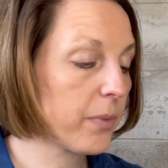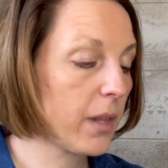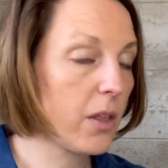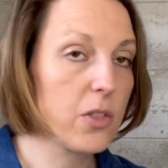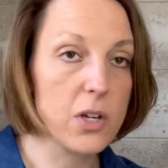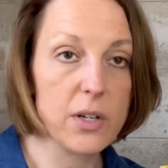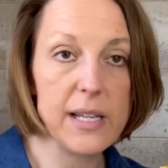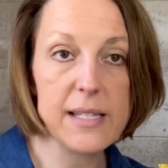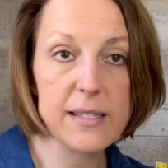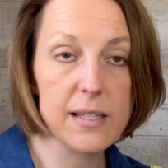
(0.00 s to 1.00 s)
the
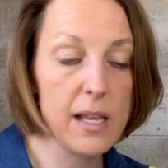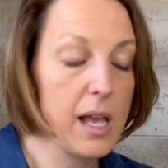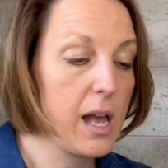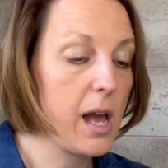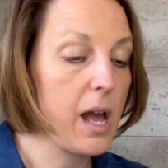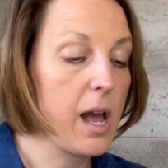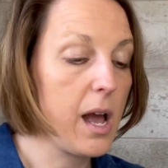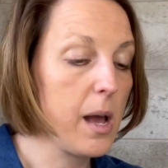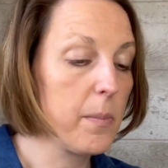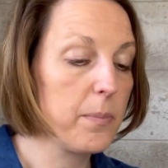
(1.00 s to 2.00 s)
cookies,
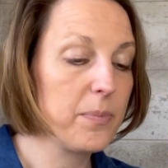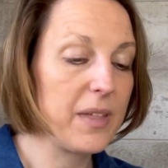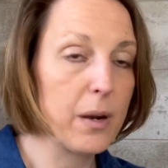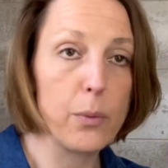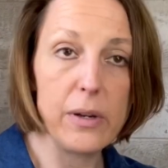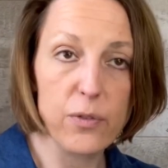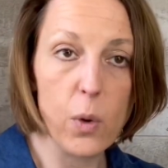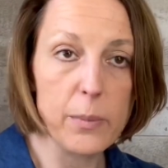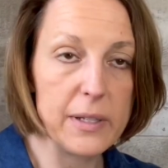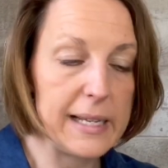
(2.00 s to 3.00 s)
they're
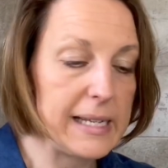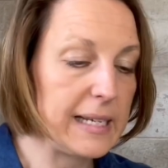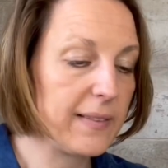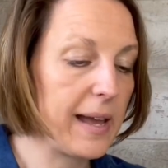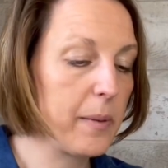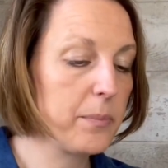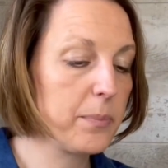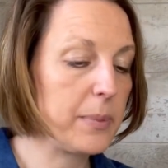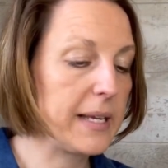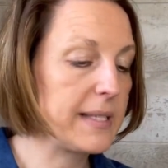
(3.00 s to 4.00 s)
reformulating them
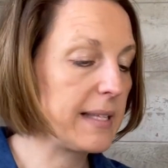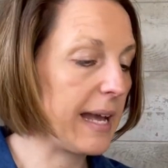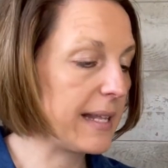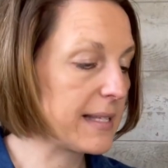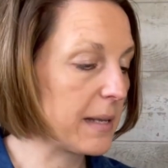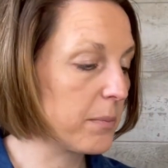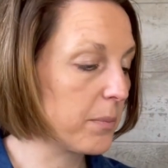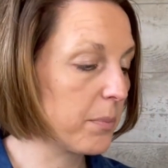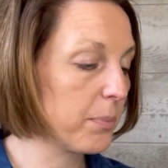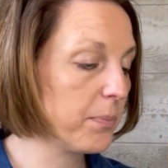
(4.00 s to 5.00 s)
because they had
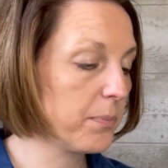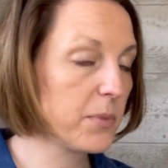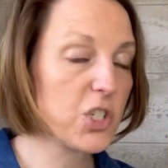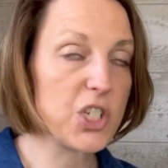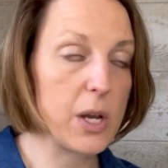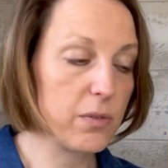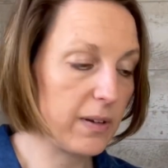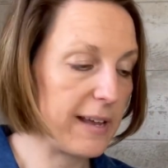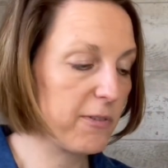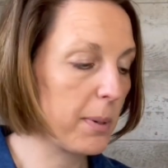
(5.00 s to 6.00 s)
some shelf
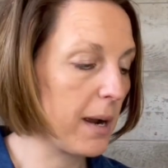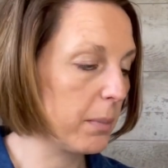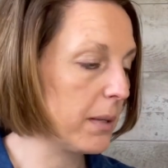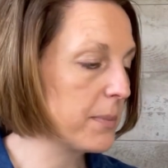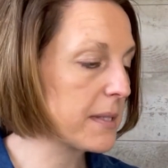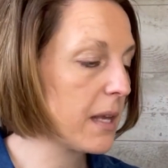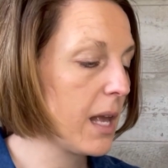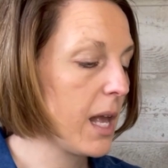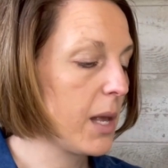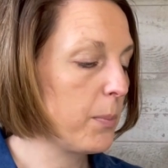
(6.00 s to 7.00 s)
life problems.
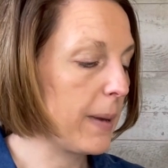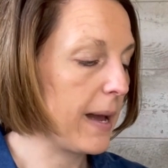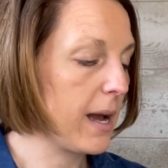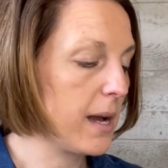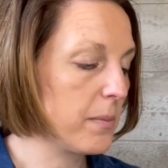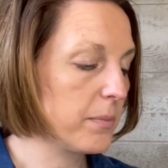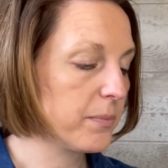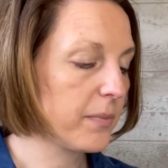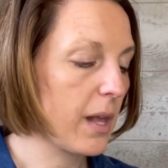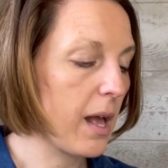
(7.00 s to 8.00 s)
But
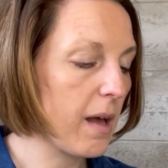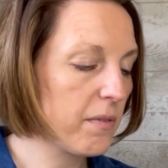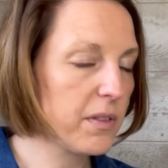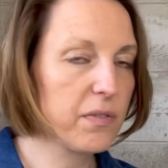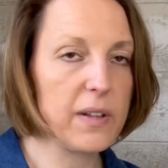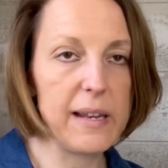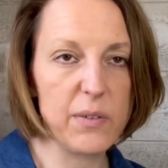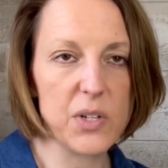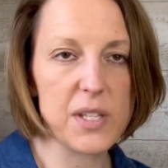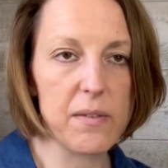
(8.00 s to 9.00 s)
of the
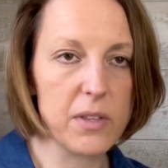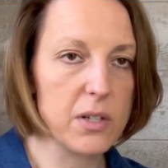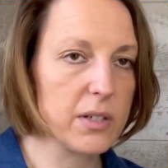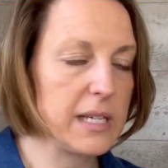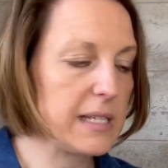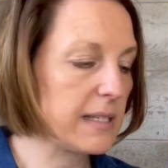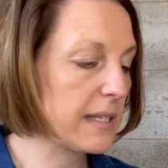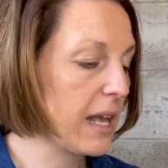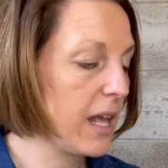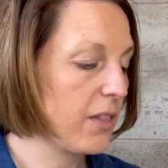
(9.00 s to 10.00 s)
flavors of the cookies,
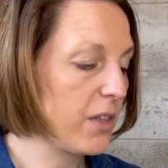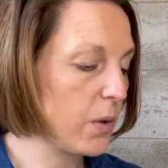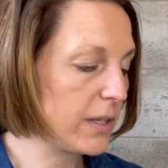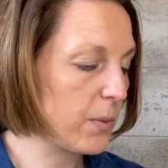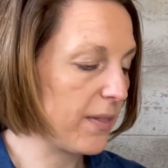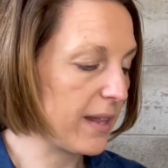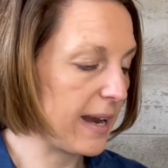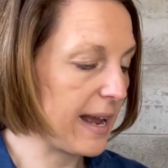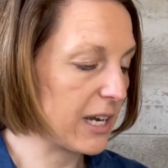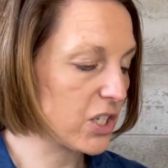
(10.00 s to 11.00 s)
the only one that I
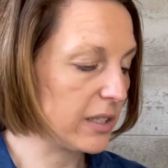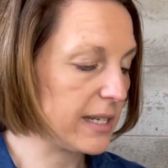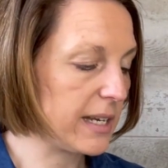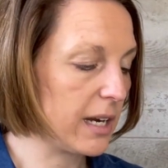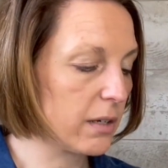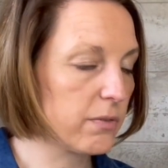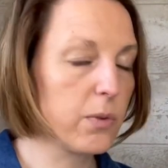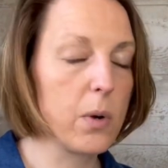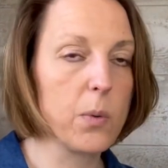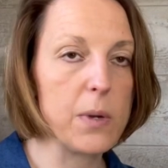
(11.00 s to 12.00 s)
actually cared
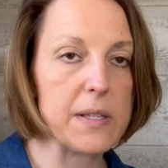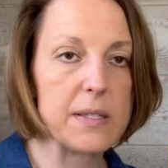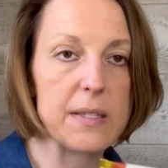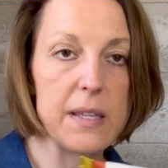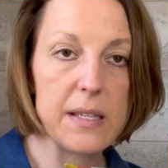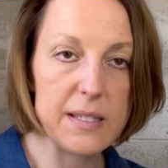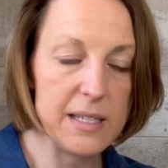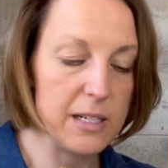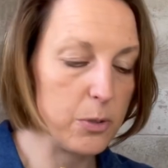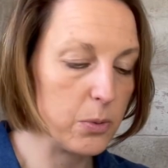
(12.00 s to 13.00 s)
for was
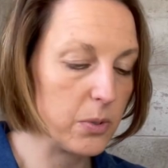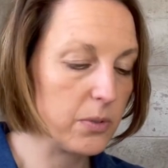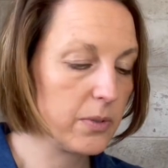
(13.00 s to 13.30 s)
Cinnadoodle.